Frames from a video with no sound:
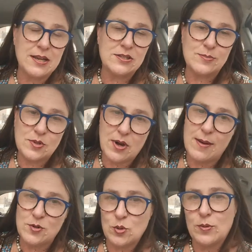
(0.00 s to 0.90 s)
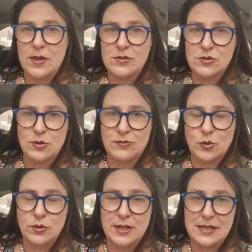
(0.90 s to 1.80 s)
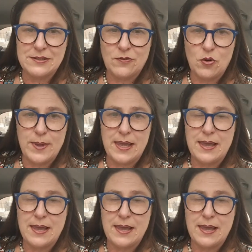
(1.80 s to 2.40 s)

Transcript: subscribe, do all those sort of good things for me.